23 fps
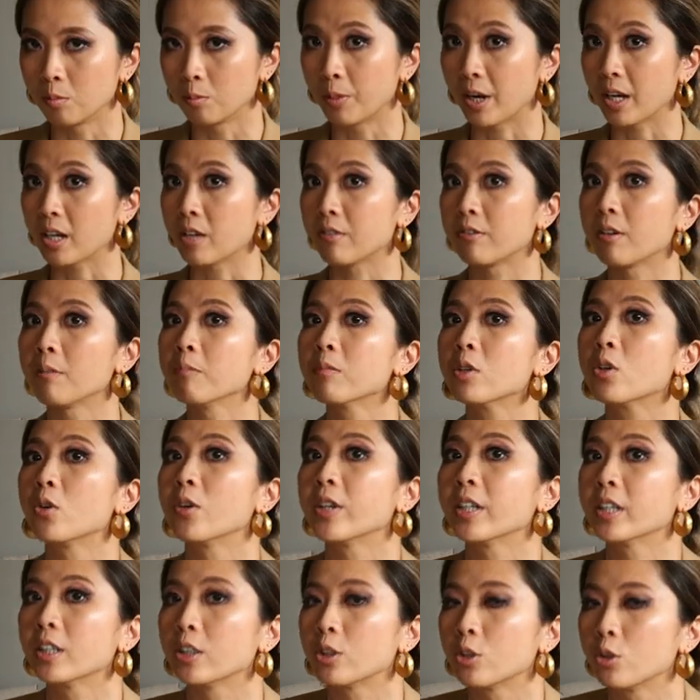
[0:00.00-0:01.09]
But if I'm
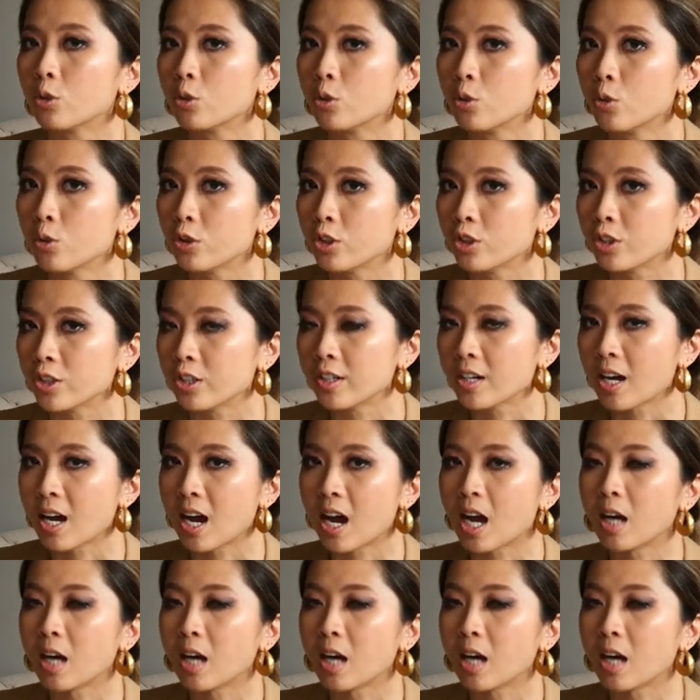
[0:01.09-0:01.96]
going into Gucci,